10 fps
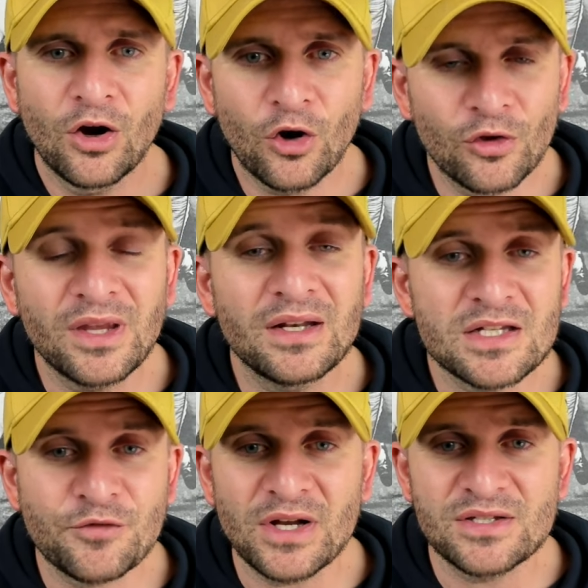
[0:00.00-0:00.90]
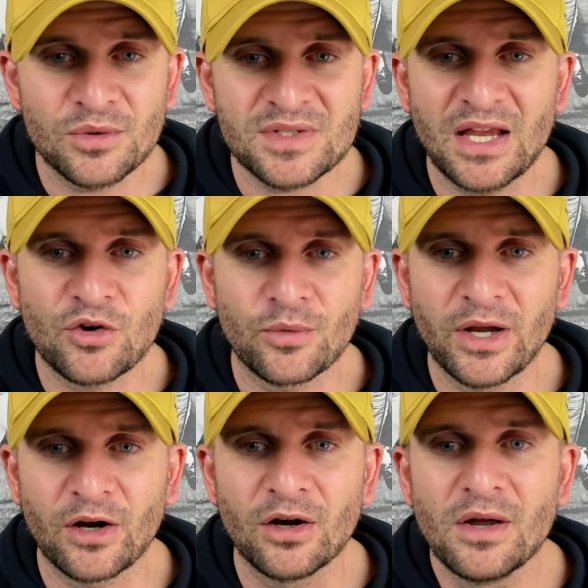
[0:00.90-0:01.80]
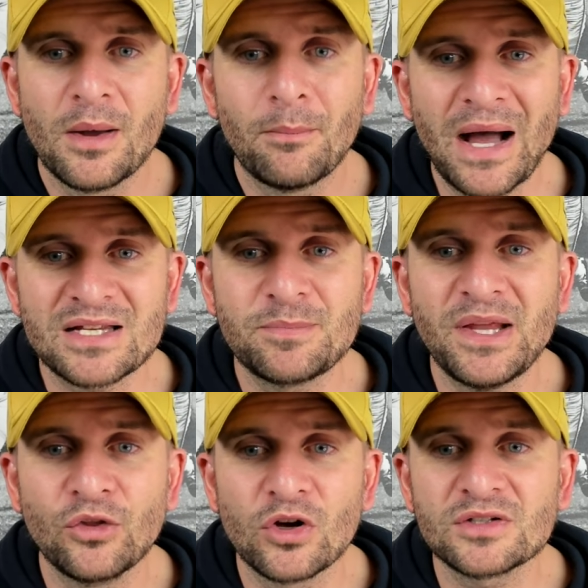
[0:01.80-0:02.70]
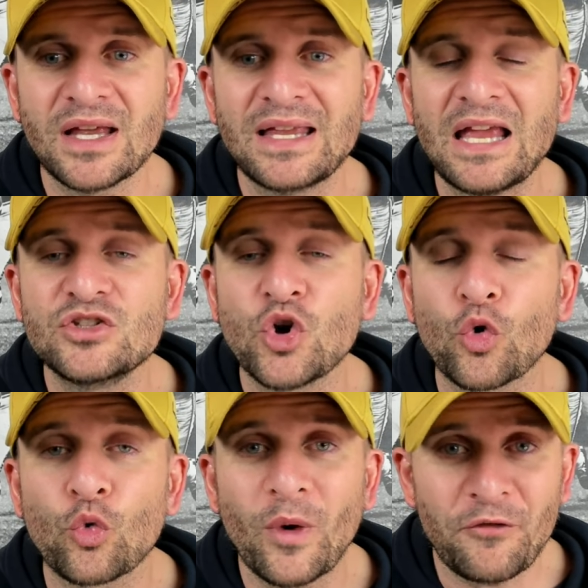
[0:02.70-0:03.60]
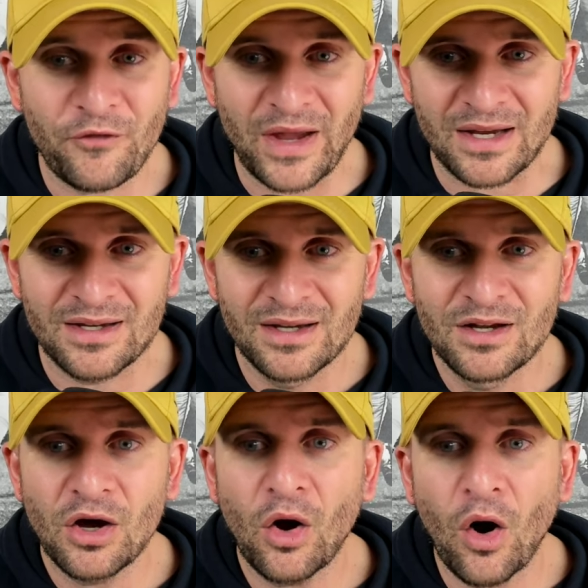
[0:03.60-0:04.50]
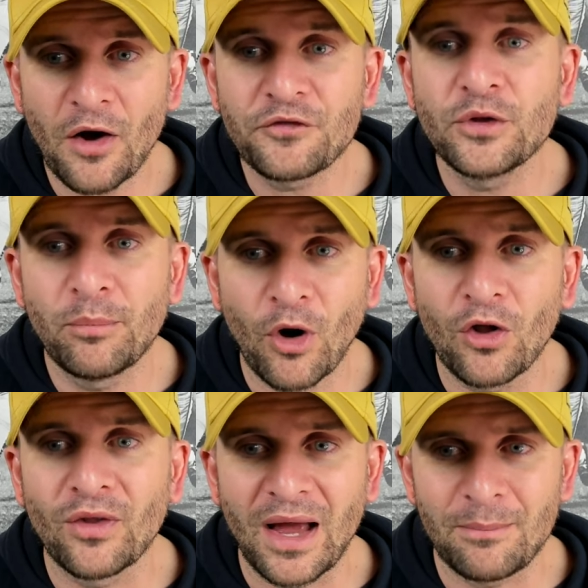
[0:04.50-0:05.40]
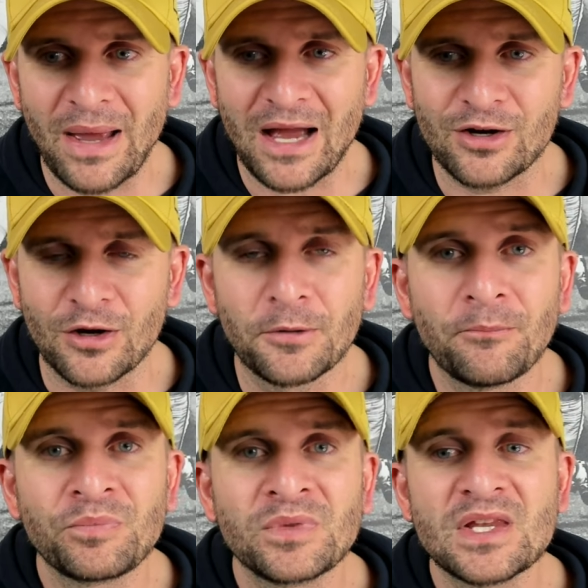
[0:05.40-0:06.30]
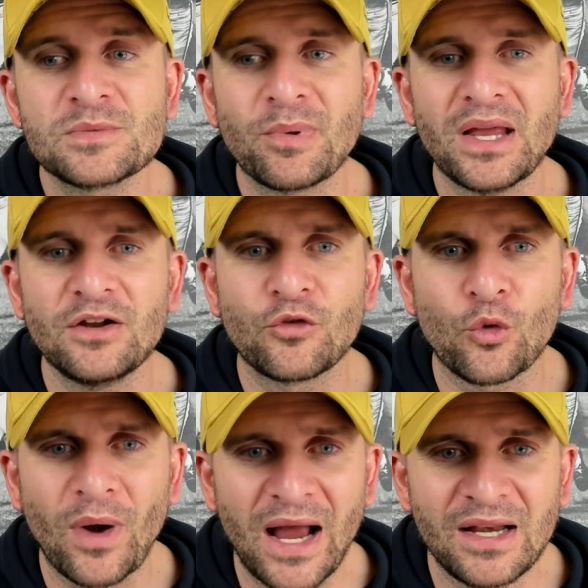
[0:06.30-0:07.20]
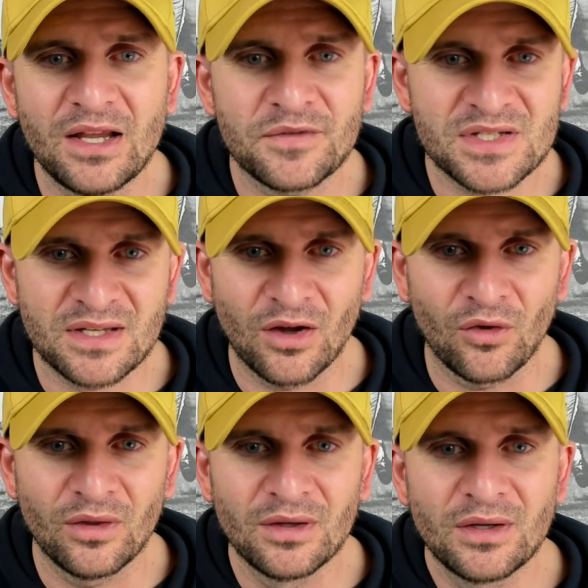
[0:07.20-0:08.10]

Early in his Fresno State career, Mosby looked like a terrific off-the-ball linebacker, displaying a variety of skill.